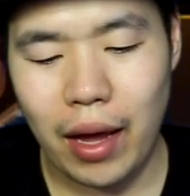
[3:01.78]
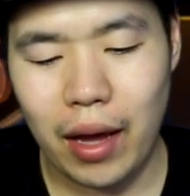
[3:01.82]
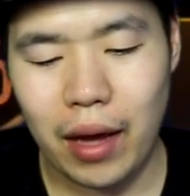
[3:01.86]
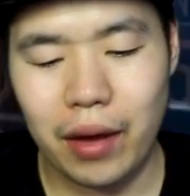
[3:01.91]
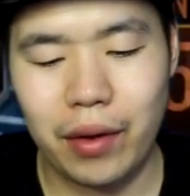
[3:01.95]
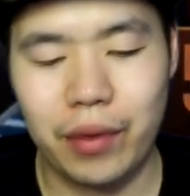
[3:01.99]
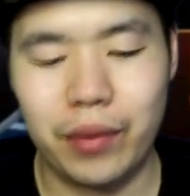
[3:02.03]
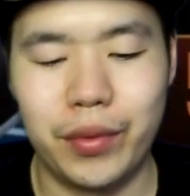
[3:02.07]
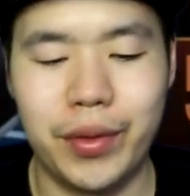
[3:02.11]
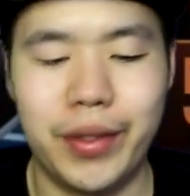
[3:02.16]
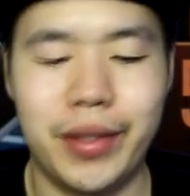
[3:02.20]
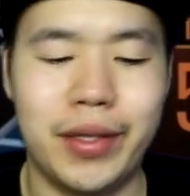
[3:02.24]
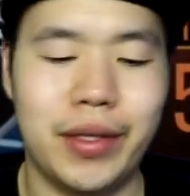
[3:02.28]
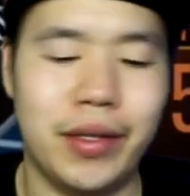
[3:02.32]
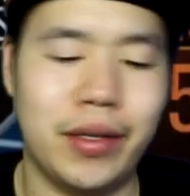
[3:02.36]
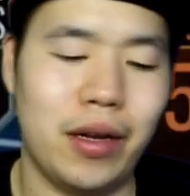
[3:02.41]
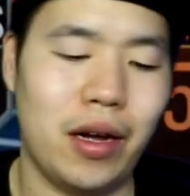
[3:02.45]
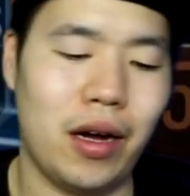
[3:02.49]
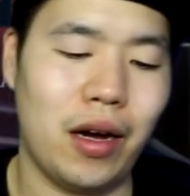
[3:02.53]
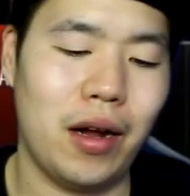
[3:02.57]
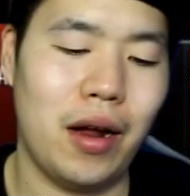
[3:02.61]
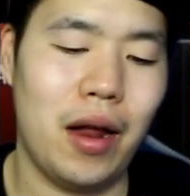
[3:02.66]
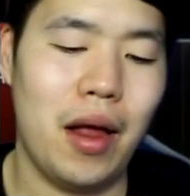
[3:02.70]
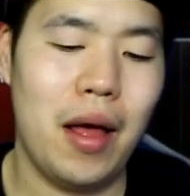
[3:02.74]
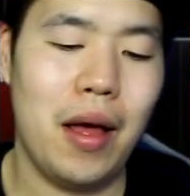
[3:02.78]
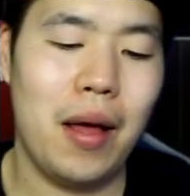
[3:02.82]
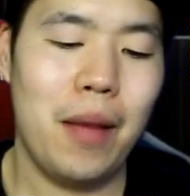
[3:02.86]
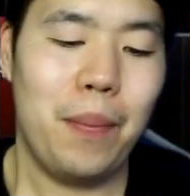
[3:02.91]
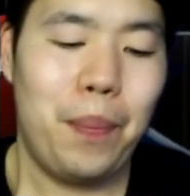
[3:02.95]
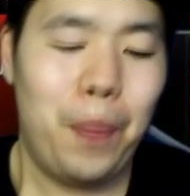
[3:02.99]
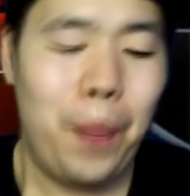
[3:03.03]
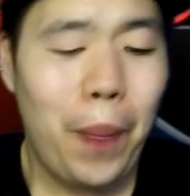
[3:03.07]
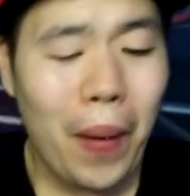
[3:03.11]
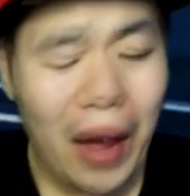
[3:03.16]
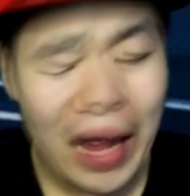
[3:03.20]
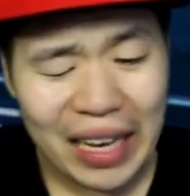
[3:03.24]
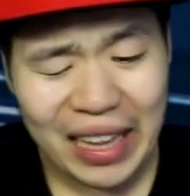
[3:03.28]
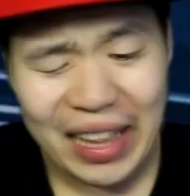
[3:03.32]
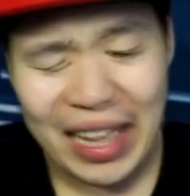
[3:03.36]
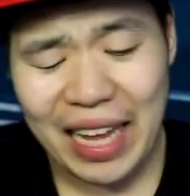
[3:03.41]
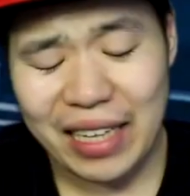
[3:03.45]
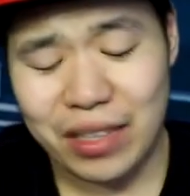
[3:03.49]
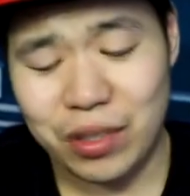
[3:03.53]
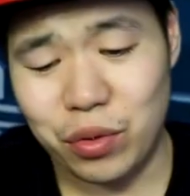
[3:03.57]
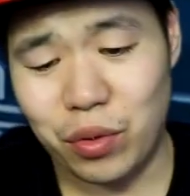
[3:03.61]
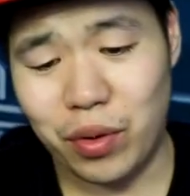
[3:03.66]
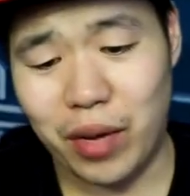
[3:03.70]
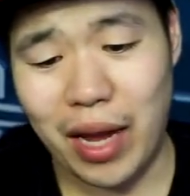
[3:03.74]
and we did not. But
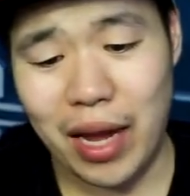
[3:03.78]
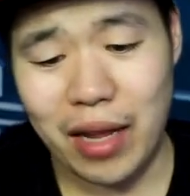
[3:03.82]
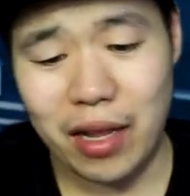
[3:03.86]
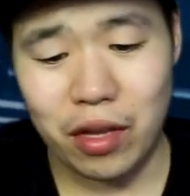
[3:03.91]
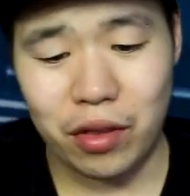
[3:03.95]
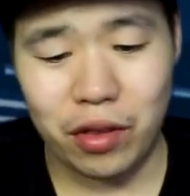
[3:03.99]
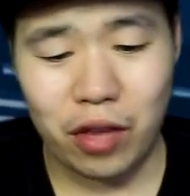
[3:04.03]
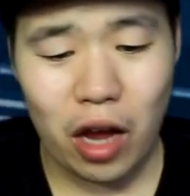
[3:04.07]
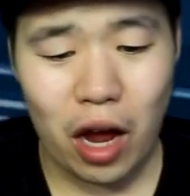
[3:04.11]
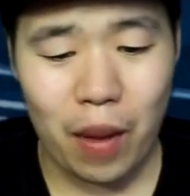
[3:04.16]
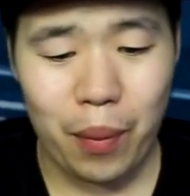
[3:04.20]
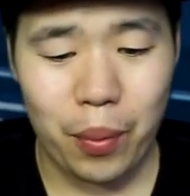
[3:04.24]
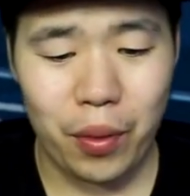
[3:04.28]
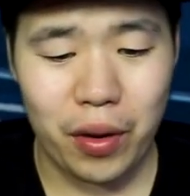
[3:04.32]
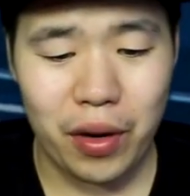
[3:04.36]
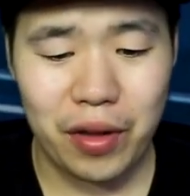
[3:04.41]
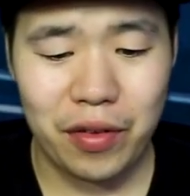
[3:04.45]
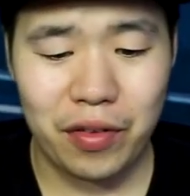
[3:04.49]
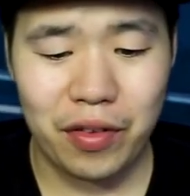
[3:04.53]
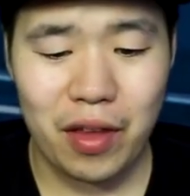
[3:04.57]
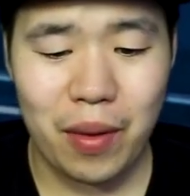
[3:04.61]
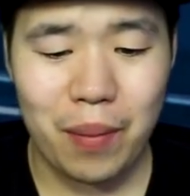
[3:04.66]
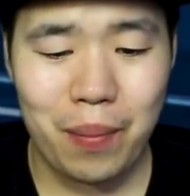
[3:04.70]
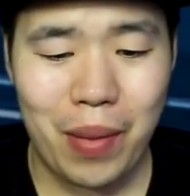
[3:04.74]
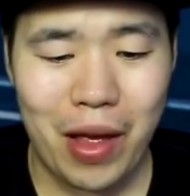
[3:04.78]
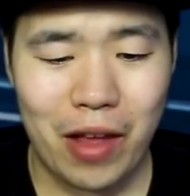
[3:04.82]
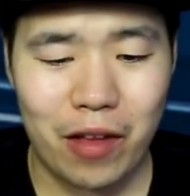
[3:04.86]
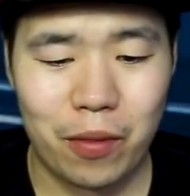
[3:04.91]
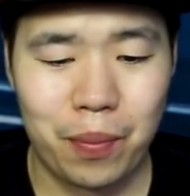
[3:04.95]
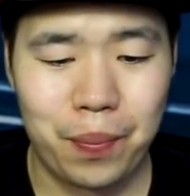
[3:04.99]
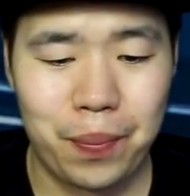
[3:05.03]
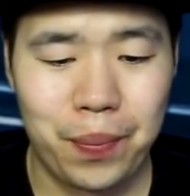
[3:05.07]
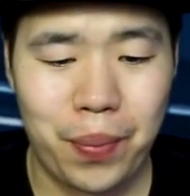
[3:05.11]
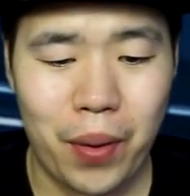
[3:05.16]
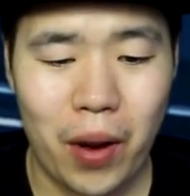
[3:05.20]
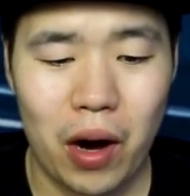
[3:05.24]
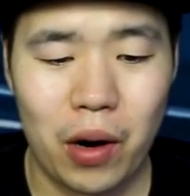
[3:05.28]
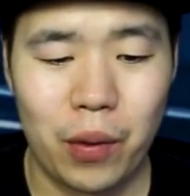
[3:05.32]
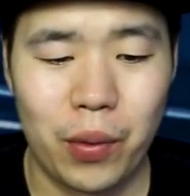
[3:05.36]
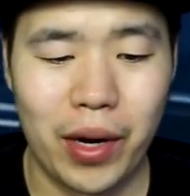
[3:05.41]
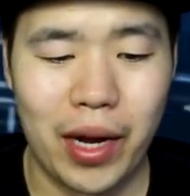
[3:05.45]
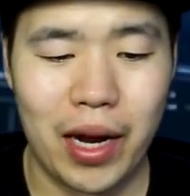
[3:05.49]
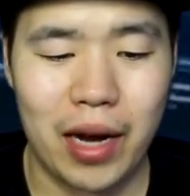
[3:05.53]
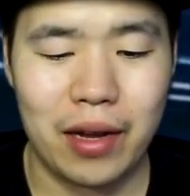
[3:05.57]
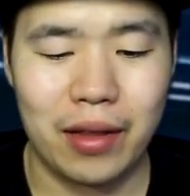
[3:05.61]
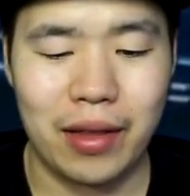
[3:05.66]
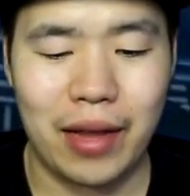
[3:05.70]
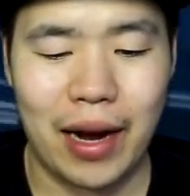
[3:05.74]
that's okay, the topper is the best part.
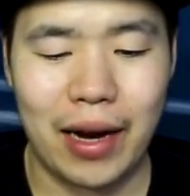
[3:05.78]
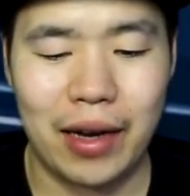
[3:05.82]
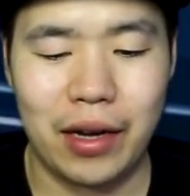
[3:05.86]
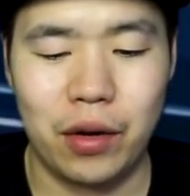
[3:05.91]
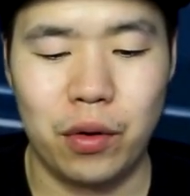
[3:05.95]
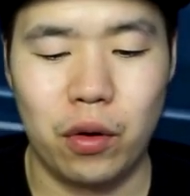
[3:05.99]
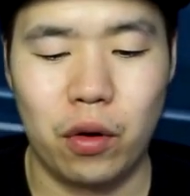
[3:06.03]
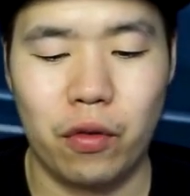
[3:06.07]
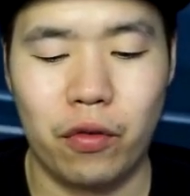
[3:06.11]
We get a 90